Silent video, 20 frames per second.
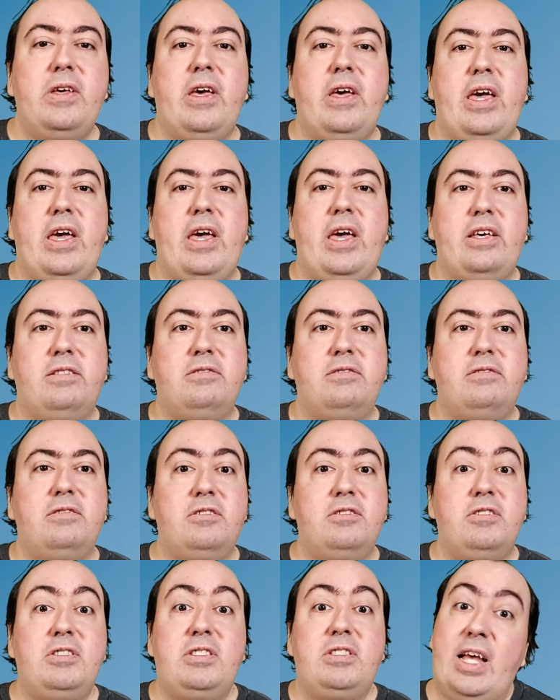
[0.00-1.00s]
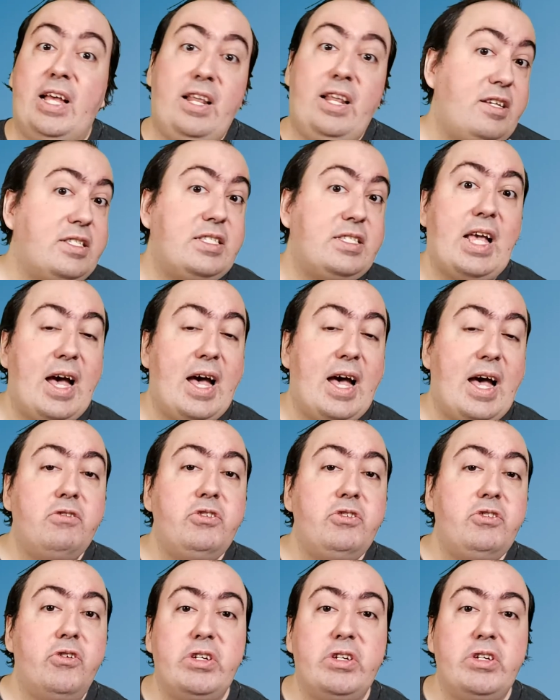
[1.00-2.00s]
and tell us how
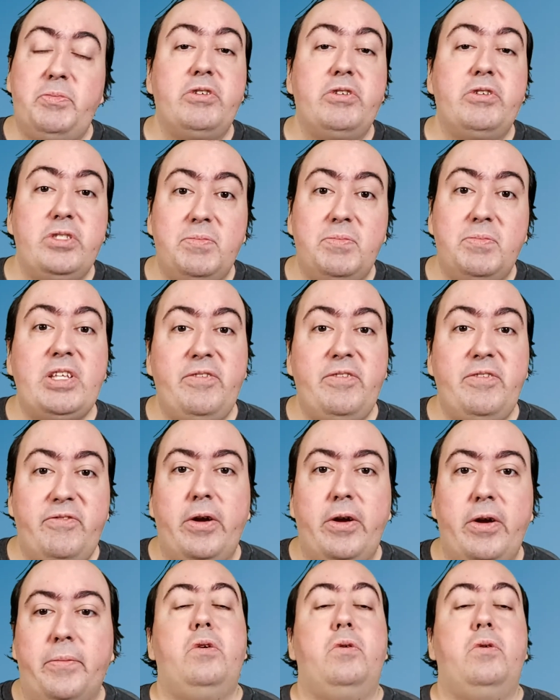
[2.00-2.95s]
your experience might differ.